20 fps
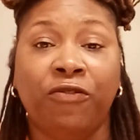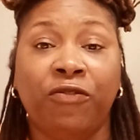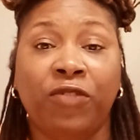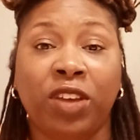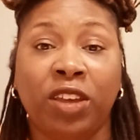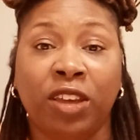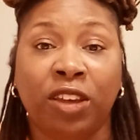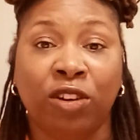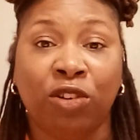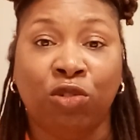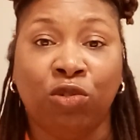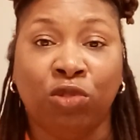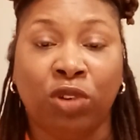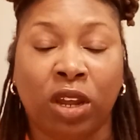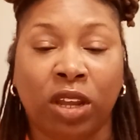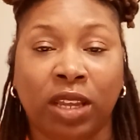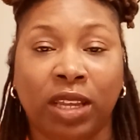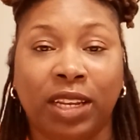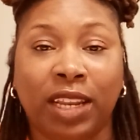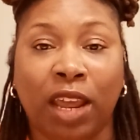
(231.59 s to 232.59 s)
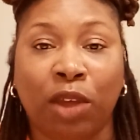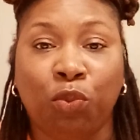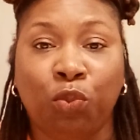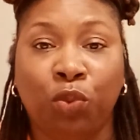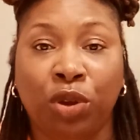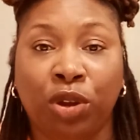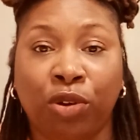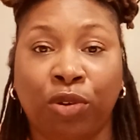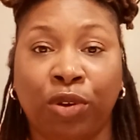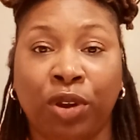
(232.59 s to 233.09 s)
field that
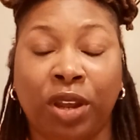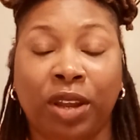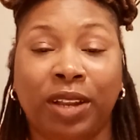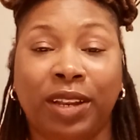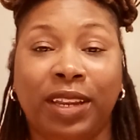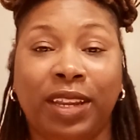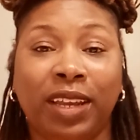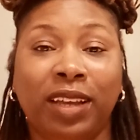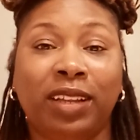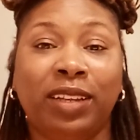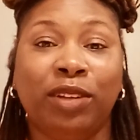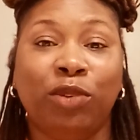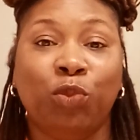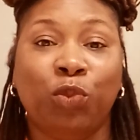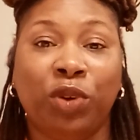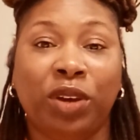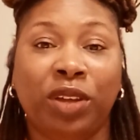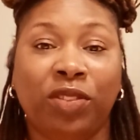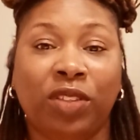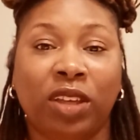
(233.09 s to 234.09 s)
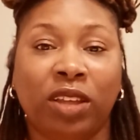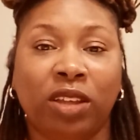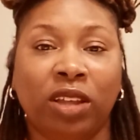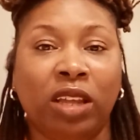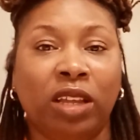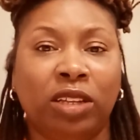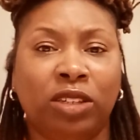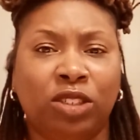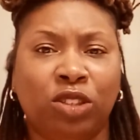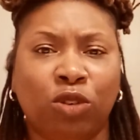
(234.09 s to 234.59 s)
we're dealing with
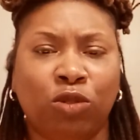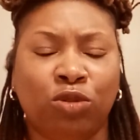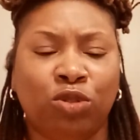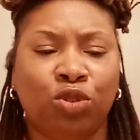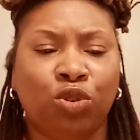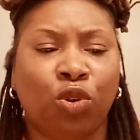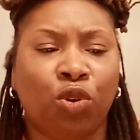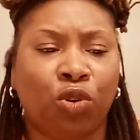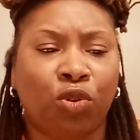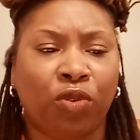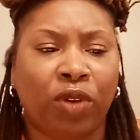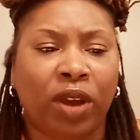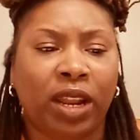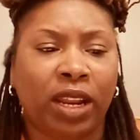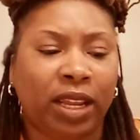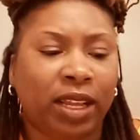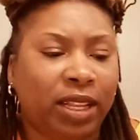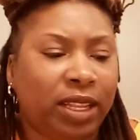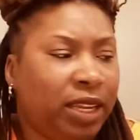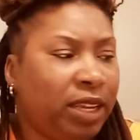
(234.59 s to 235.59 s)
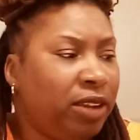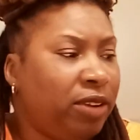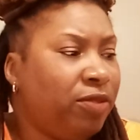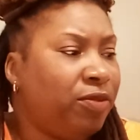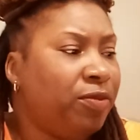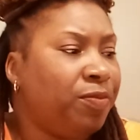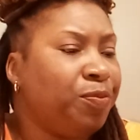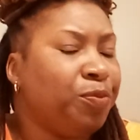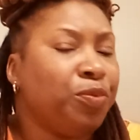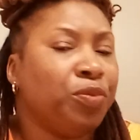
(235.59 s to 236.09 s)
so theoretically,
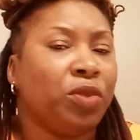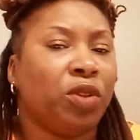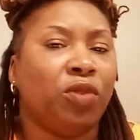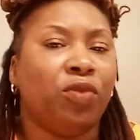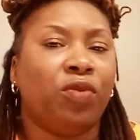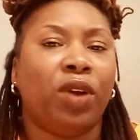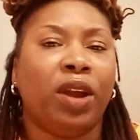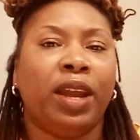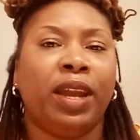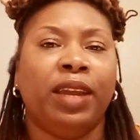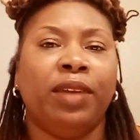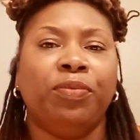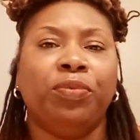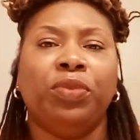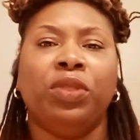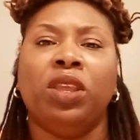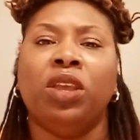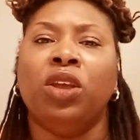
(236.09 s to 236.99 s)
right?